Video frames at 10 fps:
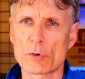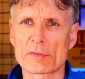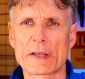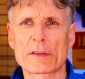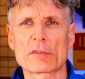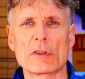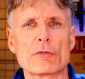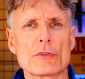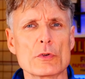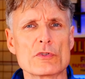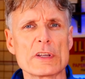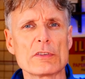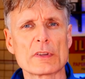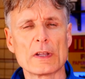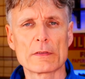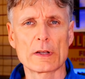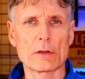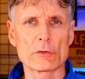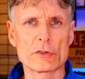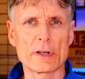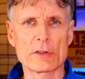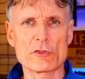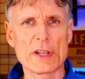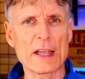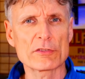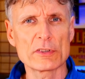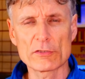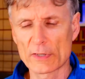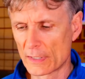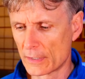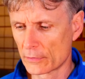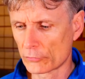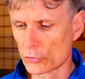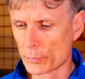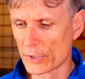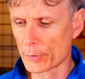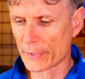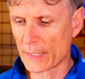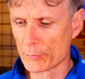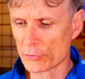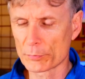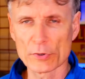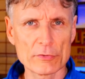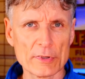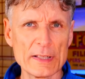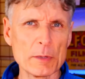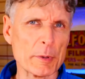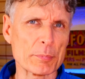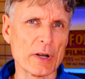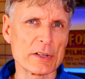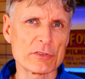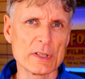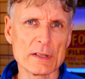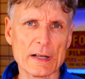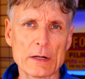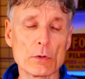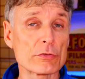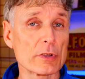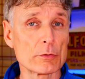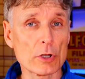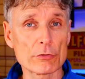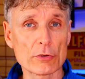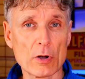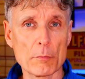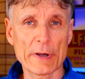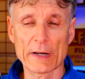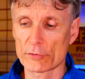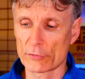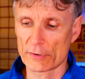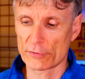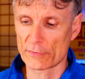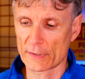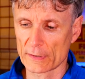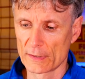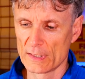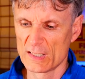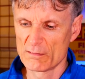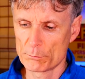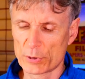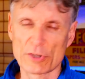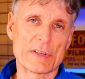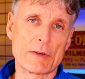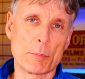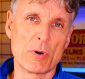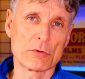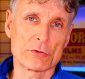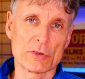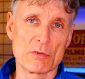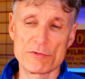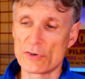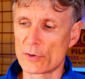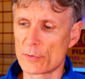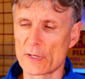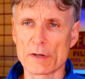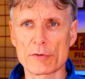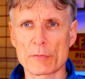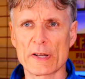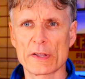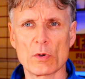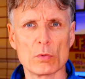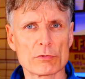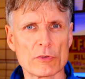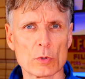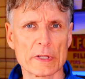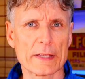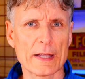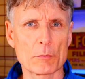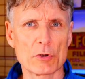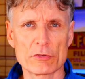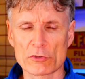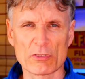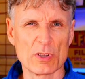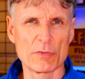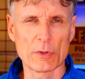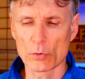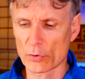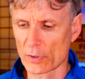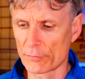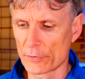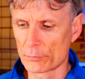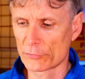Always liked those little Fujis, the little GSs. Superb cameras, but a little bit pricey, and also not as compact as this thing. Plus, I have a penchant for really old folding cameras. I just love the look of them.